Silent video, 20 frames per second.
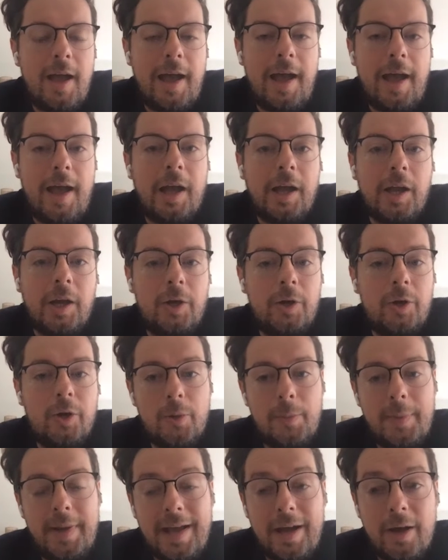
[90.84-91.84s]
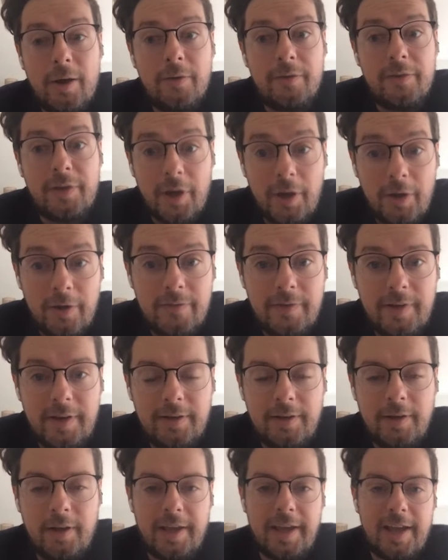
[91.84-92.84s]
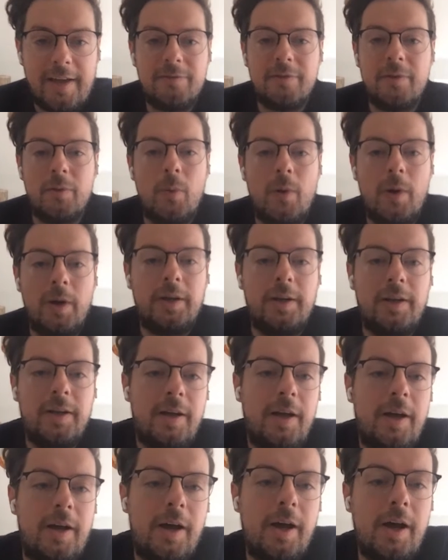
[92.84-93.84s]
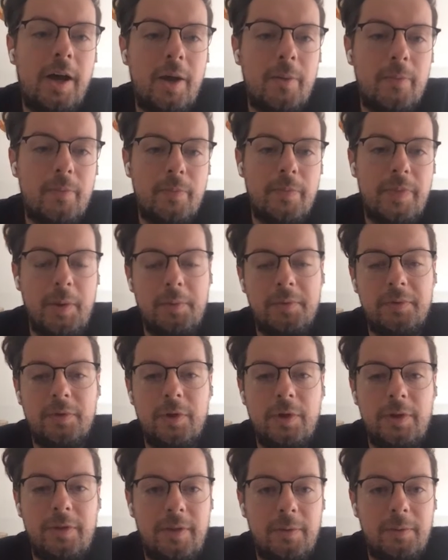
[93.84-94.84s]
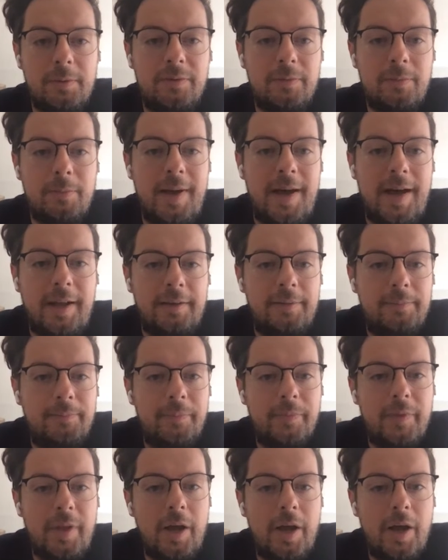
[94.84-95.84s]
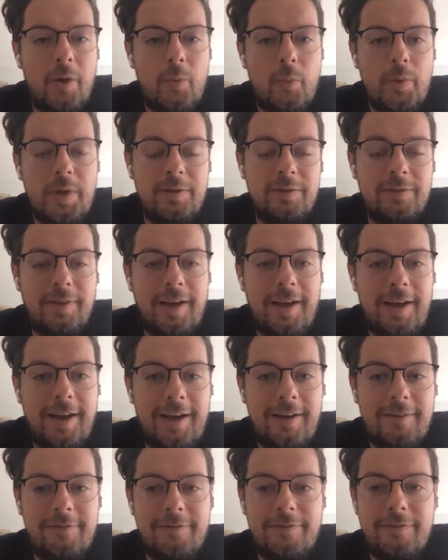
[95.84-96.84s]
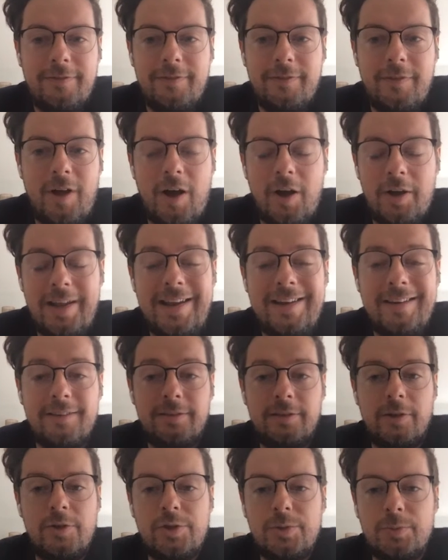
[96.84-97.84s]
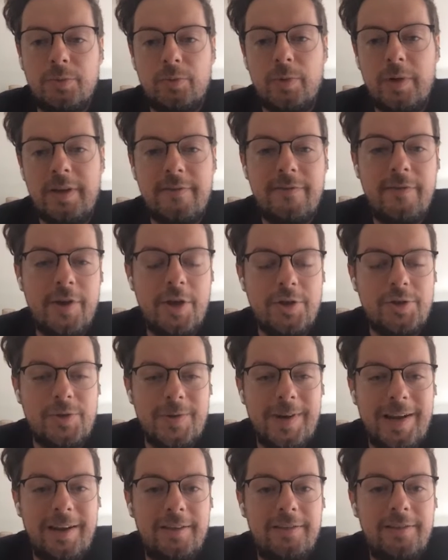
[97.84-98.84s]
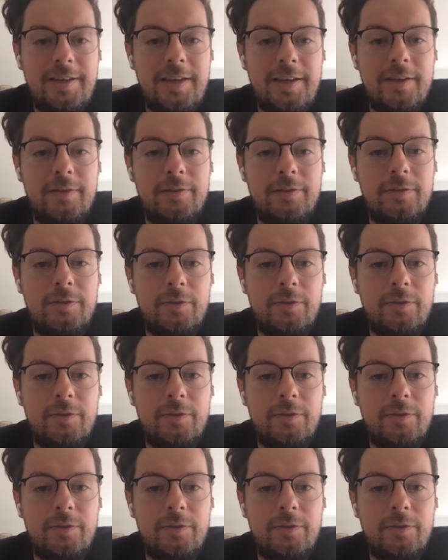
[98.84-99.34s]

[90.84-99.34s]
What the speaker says: And coming out of COVID, like everyone, there was good, there was some bad. We used to have, our leading solution was really virtual reality,